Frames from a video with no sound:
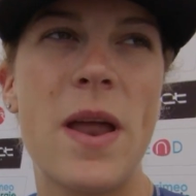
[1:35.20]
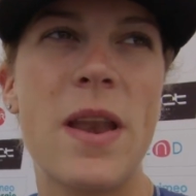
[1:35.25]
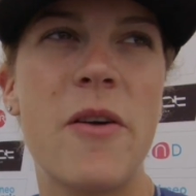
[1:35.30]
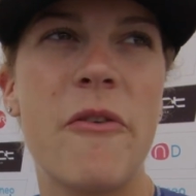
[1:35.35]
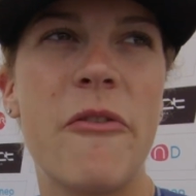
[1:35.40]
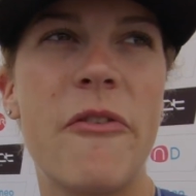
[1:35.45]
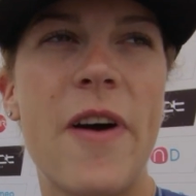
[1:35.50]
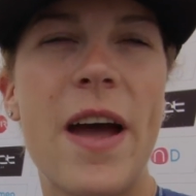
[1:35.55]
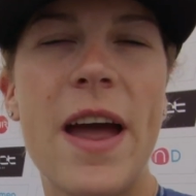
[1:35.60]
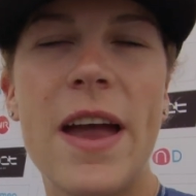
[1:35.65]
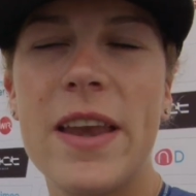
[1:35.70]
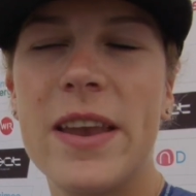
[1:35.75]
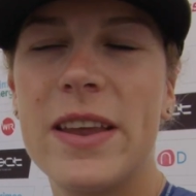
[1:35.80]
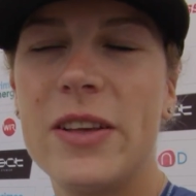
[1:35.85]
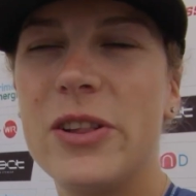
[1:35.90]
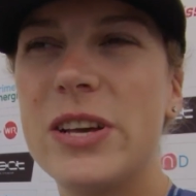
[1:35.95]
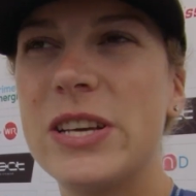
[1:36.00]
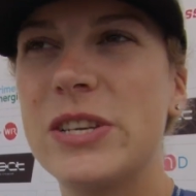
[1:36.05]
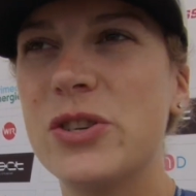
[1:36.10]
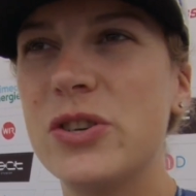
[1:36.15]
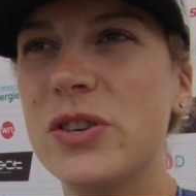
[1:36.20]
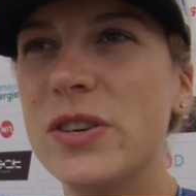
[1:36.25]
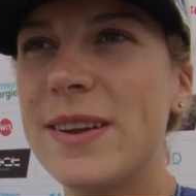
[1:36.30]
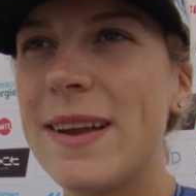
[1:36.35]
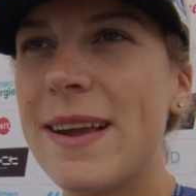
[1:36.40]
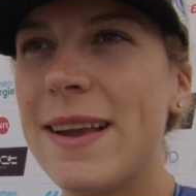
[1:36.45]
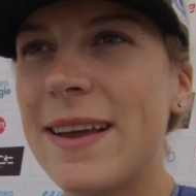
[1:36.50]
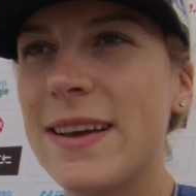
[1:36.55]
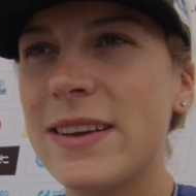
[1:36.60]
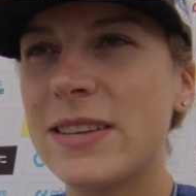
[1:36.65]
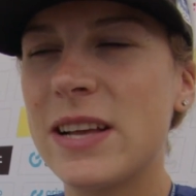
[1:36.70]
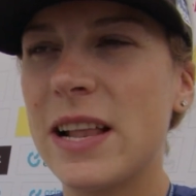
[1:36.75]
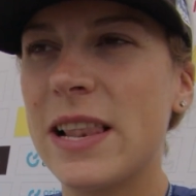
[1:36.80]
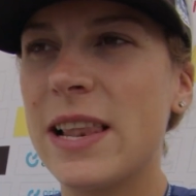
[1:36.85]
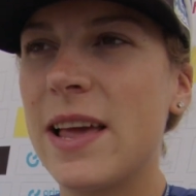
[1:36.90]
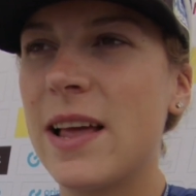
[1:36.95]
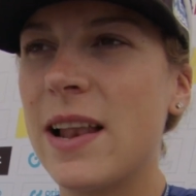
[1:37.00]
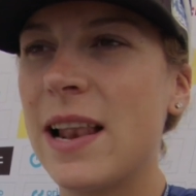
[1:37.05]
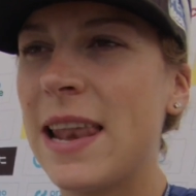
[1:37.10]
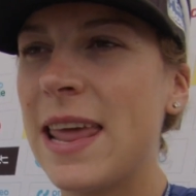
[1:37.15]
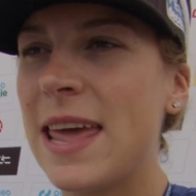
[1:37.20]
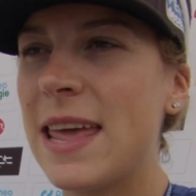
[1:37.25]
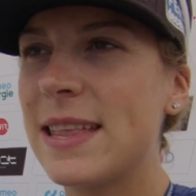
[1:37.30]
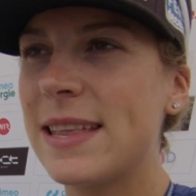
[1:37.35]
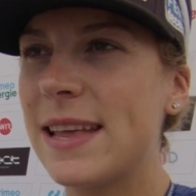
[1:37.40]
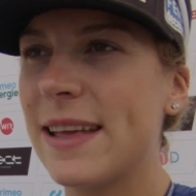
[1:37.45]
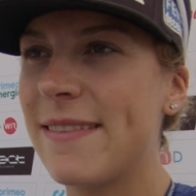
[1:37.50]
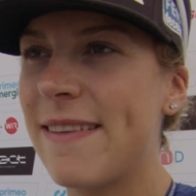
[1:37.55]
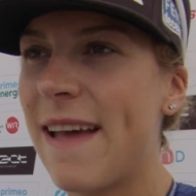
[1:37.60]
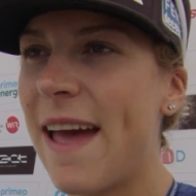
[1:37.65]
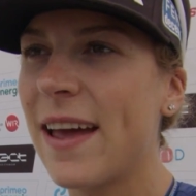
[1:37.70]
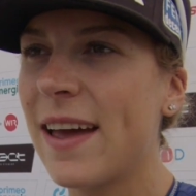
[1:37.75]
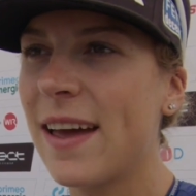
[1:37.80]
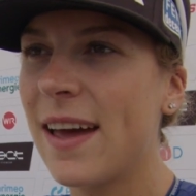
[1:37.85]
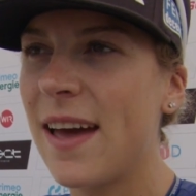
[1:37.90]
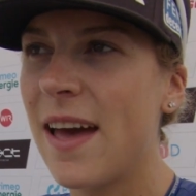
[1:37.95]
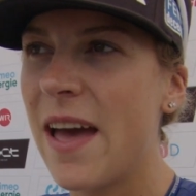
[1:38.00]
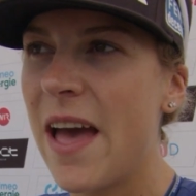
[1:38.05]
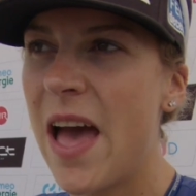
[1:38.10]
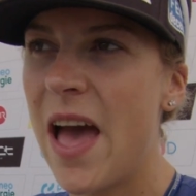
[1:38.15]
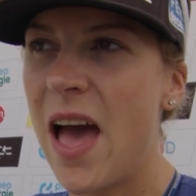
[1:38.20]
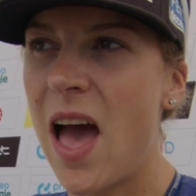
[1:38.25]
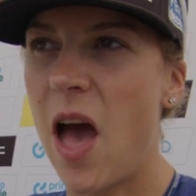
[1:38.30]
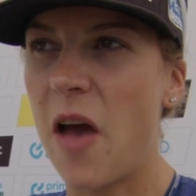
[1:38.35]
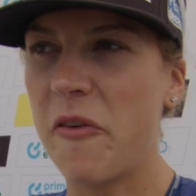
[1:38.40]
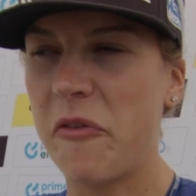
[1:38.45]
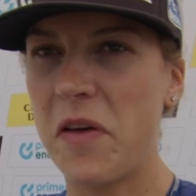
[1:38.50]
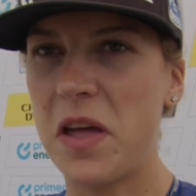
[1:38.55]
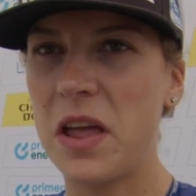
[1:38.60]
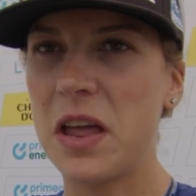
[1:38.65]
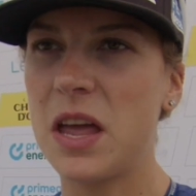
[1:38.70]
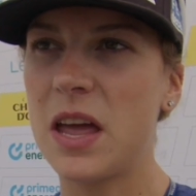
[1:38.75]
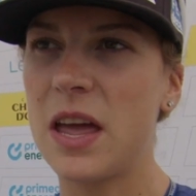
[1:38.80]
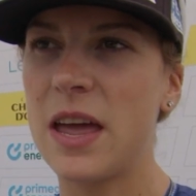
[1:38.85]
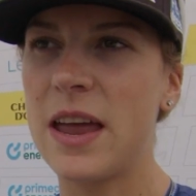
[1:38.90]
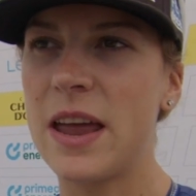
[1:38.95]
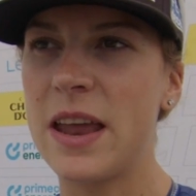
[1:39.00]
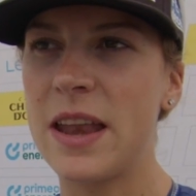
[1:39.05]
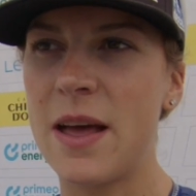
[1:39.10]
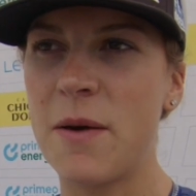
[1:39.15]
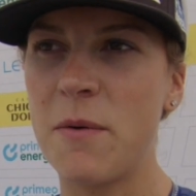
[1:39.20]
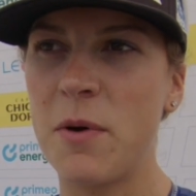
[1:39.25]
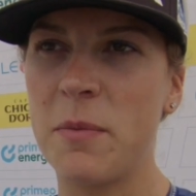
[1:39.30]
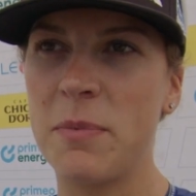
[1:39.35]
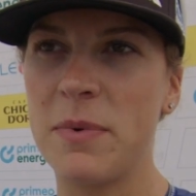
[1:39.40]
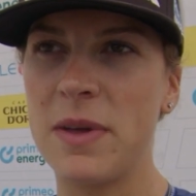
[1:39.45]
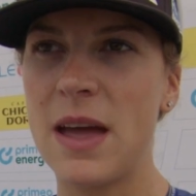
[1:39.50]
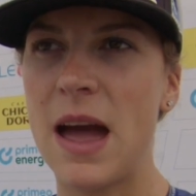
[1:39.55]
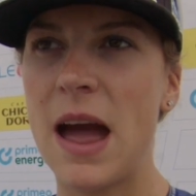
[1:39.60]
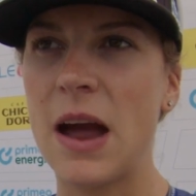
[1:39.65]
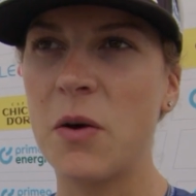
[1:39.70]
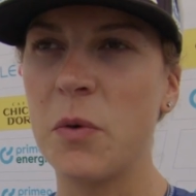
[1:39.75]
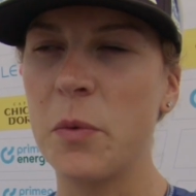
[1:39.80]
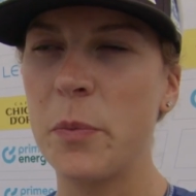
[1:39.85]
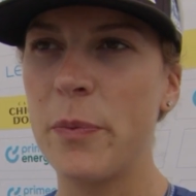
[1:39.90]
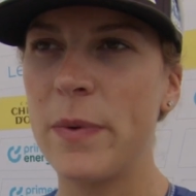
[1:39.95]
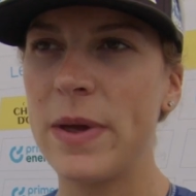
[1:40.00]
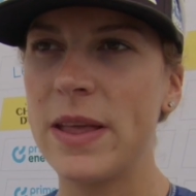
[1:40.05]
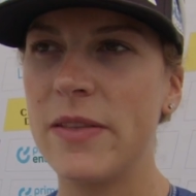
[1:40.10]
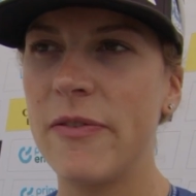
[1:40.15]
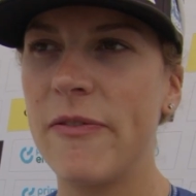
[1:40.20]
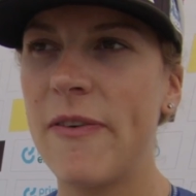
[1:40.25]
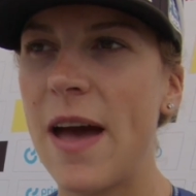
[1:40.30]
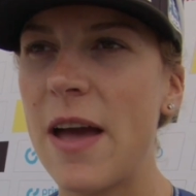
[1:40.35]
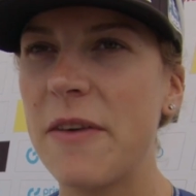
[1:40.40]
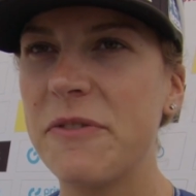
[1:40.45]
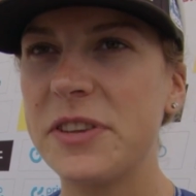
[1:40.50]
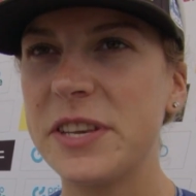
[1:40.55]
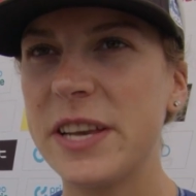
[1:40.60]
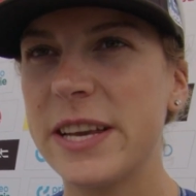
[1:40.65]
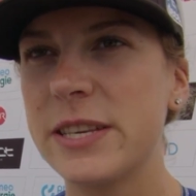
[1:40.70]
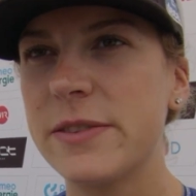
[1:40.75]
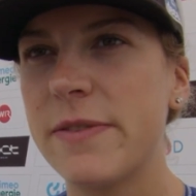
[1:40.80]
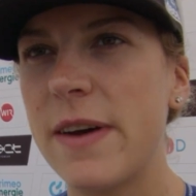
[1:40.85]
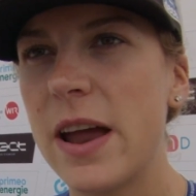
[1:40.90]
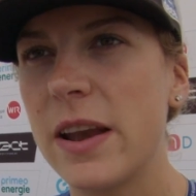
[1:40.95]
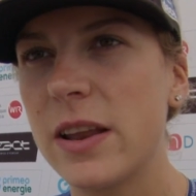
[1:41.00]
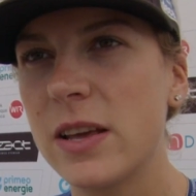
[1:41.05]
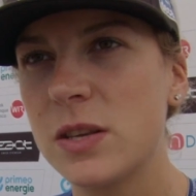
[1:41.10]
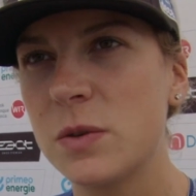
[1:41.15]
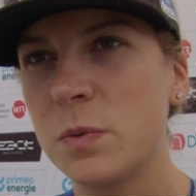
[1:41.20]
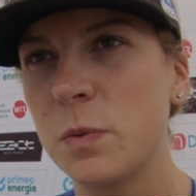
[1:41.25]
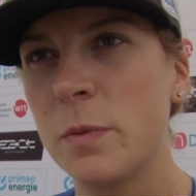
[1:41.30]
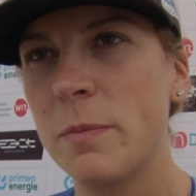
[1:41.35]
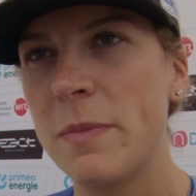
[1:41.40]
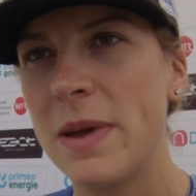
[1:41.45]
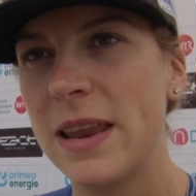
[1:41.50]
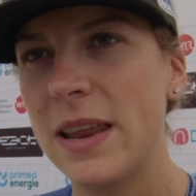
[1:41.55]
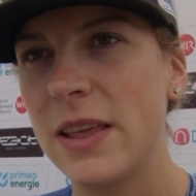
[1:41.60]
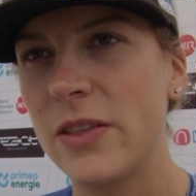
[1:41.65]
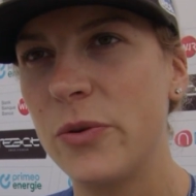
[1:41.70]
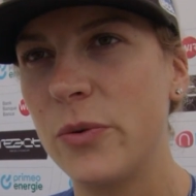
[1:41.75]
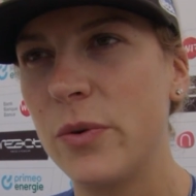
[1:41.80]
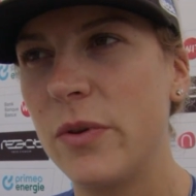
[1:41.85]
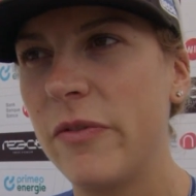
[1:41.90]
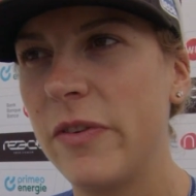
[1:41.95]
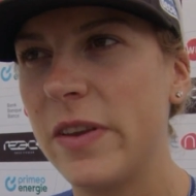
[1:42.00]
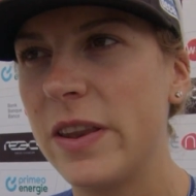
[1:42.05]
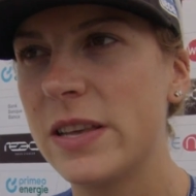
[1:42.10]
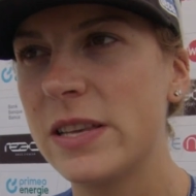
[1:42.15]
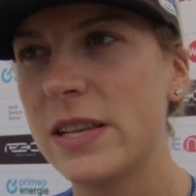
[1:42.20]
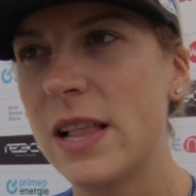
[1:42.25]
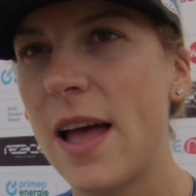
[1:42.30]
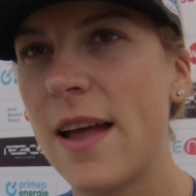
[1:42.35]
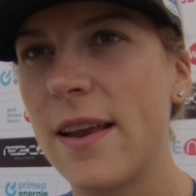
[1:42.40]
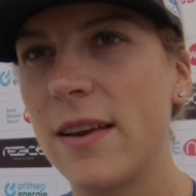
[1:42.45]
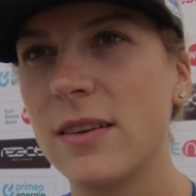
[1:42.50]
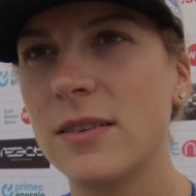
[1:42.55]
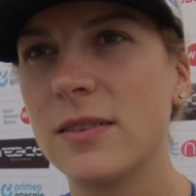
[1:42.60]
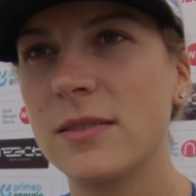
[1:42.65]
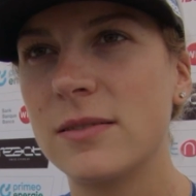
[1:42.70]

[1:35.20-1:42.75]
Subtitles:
the final is on and there's a late attack, I think that will be a group with 5-6 riders who made it to the finish line.